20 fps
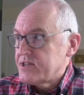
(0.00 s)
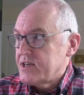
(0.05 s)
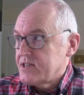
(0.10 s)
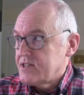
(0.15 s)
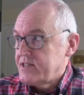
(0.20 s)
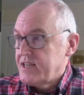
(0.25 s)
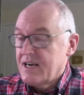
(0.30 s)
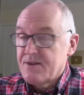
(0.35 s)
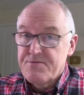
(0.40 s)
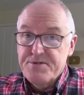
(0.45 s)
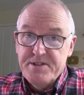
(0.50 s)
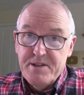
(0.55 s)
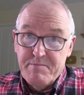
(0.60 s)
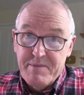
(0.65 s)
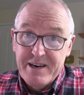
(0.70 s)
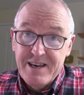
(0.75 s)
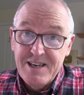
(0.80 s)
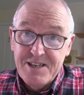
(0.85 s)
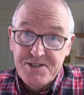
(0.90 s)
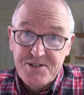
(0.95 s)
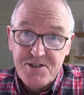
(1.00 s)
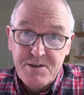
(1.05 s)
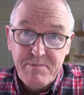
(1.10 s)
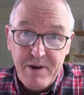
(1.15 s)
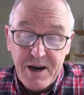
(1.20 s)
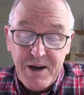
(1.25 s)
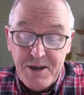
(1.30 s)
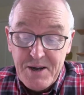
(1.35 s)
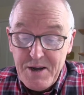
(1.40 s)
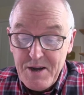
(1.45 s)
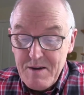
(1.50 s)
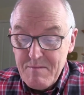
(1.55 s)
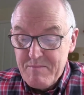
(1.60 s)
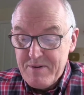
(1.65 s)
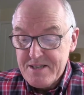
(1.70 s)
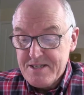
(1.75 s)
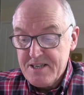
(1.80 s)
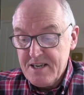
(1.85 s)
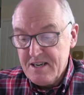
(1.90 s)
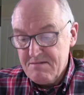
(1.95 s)
season now; we're in the middle of summer.
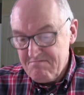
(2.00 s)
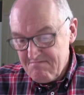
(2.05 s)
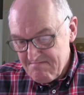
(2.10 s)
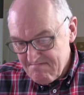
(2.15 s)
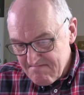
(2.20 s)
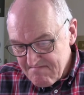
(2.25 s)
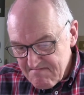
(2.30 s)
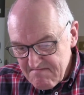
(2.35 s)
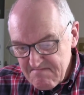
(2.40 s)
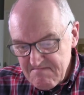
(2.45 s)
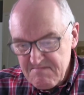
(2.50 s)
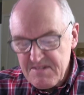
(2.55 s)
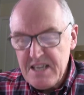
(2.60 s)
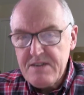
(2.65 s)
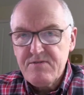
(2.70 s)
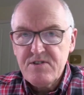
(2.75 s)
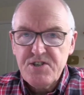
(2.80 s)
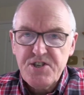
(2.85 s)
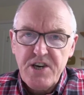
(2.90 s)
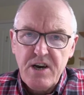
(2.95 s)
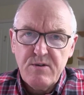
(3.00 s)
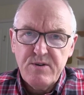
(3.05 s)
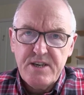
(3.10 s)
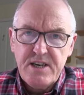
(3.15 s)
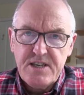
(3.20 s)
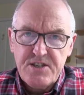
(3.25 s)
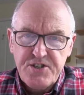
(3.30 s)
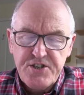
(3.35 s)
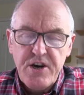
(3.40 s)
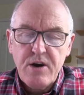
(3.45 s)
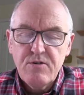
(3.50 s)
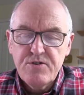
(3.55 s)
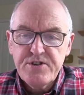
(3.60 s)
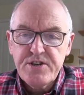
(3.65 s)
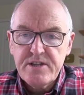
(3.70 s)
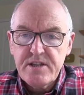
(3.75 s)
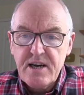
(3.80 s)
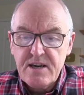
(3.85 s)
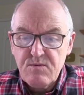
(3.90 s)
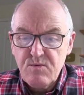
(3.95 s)
But even so, it shows
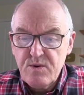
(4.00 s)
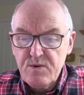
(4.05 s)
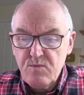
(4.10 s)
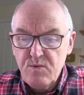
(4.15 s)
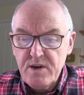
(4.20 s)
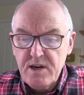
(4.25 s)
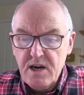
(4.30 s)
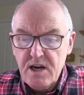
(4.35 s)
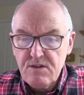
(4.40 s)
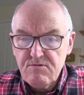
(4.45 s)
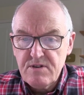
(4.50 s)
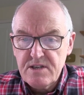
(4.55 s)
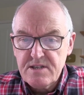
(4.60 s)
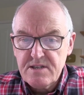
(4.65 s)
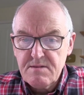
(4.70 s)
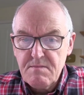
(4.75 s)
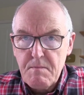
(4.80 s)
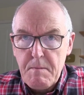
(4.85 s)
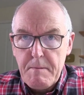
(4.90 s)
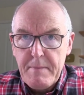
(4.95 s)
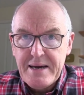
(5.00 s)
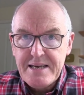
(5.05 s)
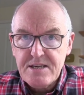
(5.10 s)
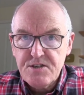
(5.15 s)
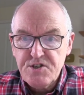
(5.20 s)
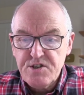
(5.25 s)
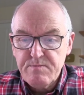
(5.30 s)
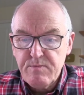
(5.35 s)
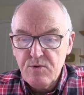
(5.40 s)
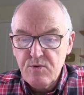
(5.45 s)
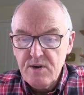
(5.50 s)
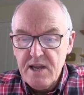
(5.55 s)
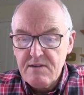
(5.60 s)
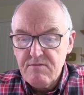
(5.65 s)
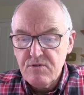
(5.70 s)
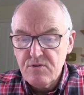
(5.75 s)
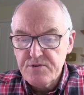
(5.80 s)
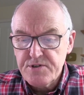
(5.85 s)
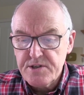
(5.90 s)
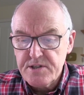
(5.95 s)
that we are at manageable
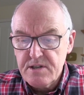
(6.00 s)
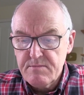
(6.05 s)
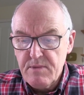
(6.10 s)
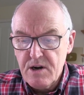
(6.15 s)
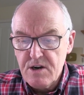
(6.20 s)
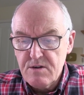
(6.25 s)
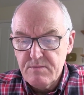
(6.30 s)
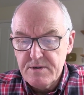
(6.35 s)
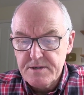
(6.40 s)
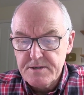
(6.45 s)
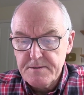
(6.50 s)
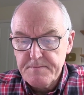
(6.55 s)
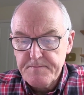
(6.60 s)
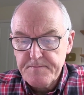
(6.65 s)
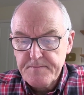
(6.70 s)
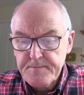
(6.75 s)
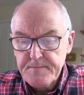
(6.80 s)
levels at the moment,